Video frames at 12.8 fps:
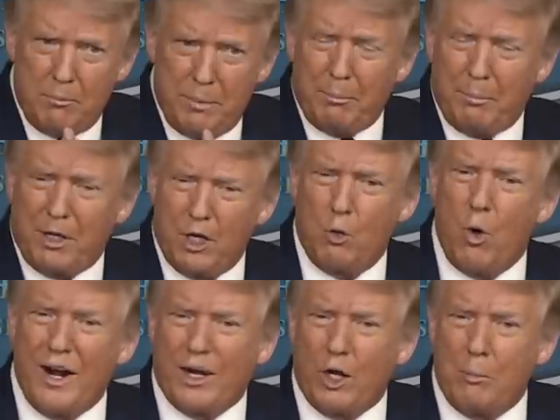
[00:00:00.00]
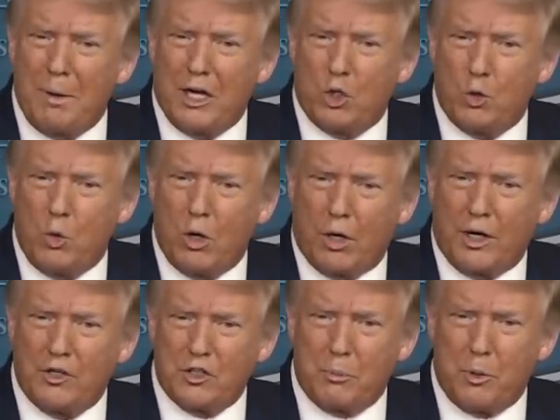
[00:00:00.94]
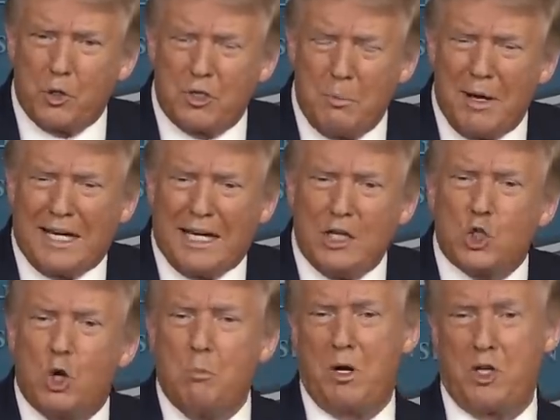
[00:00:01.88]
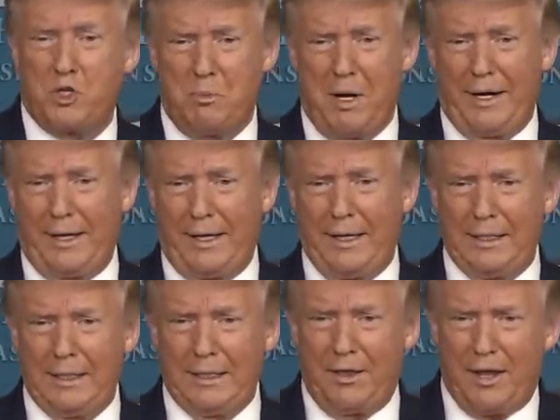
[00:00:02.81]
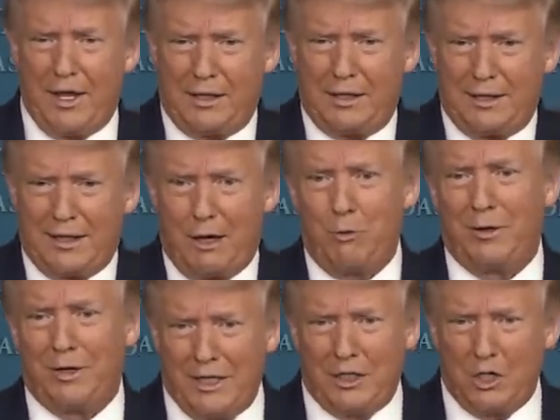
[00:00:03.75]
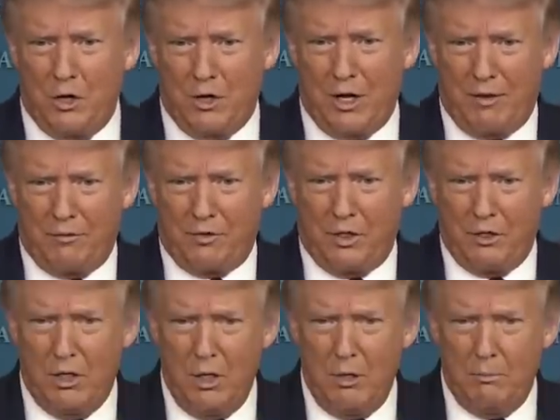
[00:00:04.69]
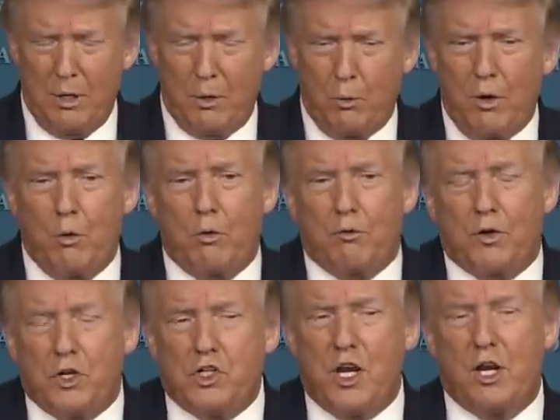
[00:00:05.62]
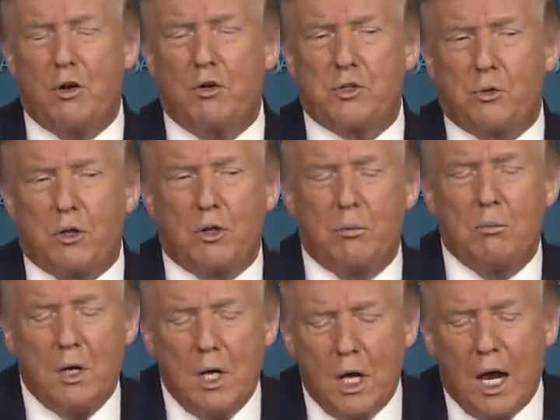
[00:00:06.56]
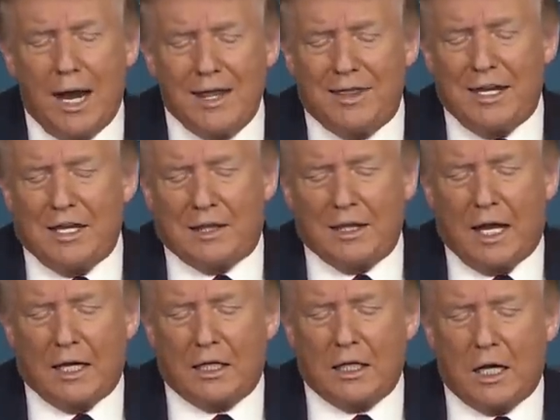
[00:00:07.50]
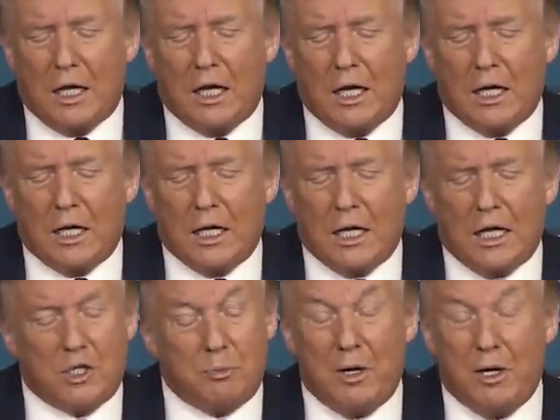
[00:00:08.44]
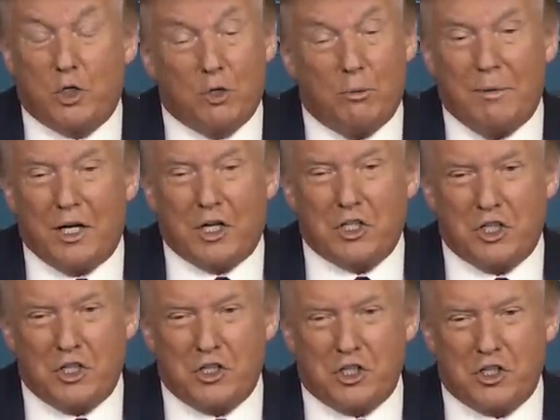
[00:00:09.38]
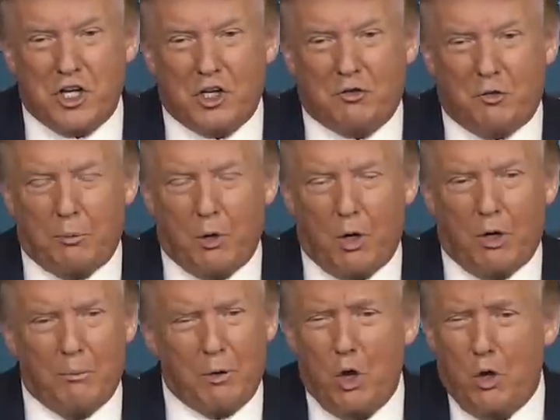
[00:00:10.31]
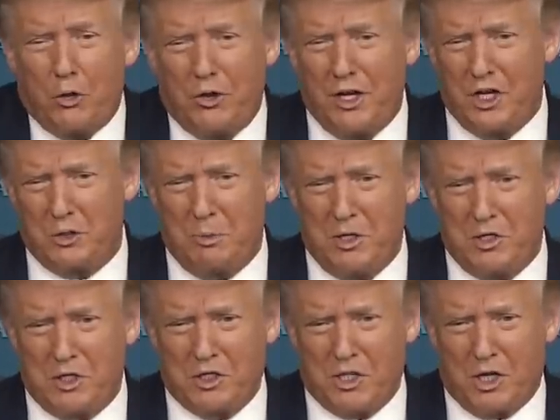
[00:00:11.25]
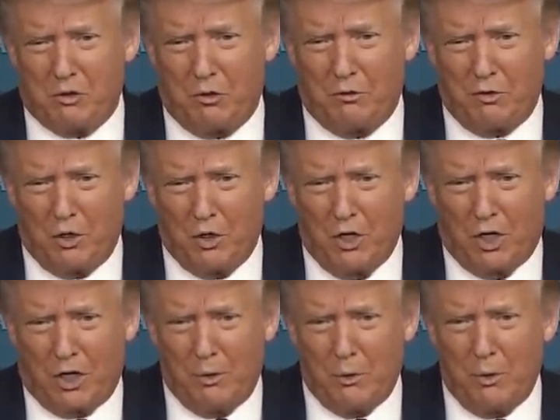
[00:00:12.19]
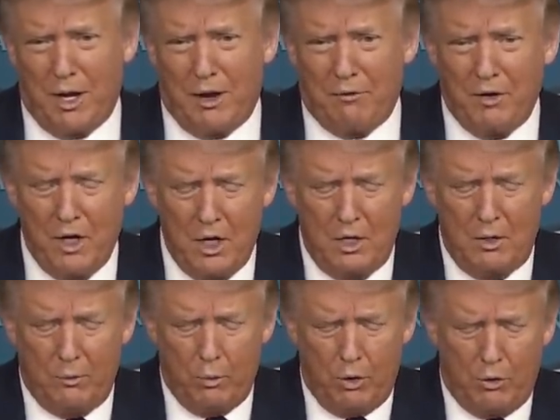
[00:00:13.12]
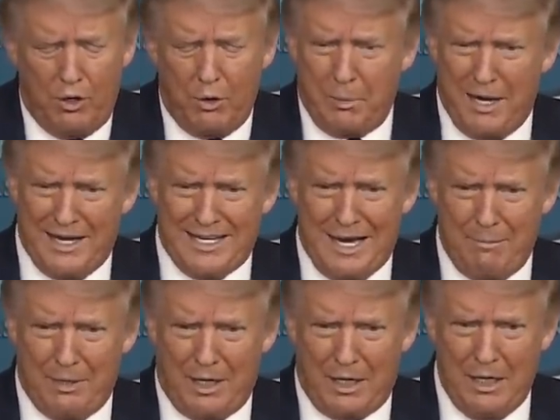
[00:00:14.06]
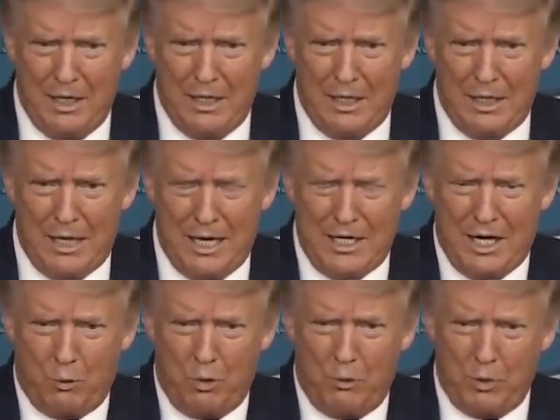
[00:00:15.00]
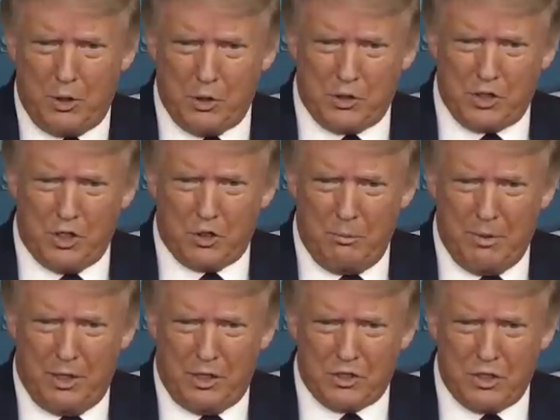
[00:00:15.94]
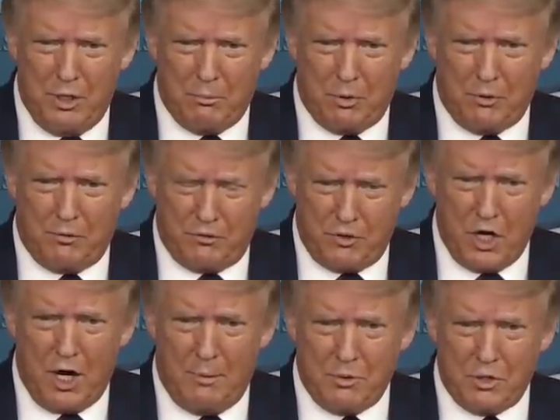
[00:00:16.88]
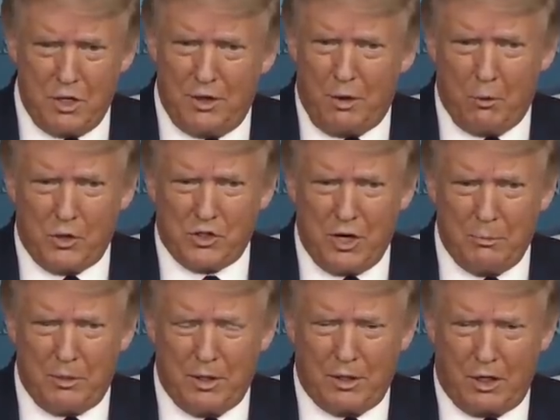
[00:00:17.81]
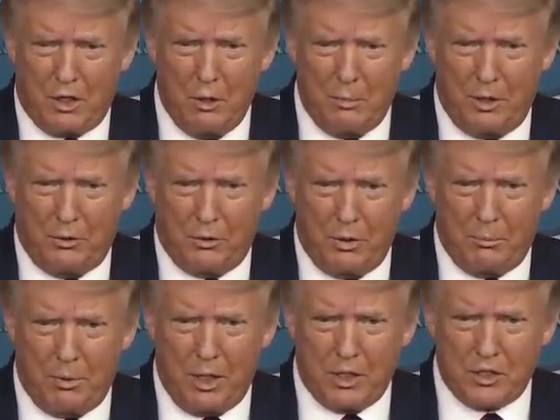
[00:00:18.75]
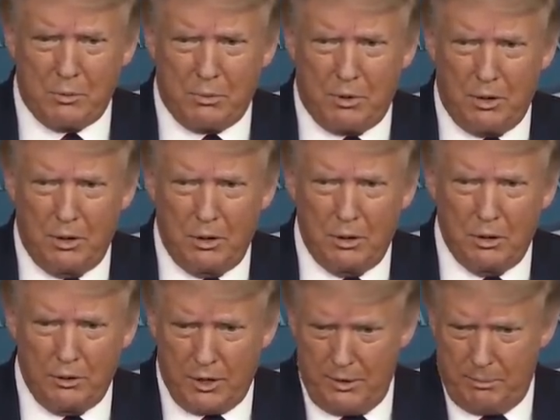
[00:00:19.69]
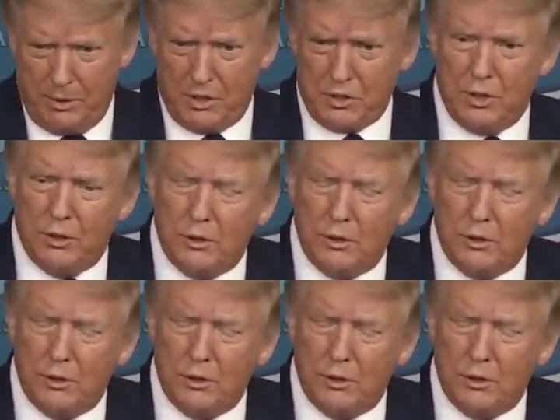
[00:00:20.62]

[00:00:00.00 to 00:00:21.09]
people are going to want to go back to work as opposed to making so much money that they really don't have to. But we were very generous with them. I think that uh, it's been a tremendously successful program. The whole thing has been successful if you look. I mean, we have, we're in a pandemic, and yet we're producing tremendous number of jobs. That was something that nobody thought possible. Okay, Mr.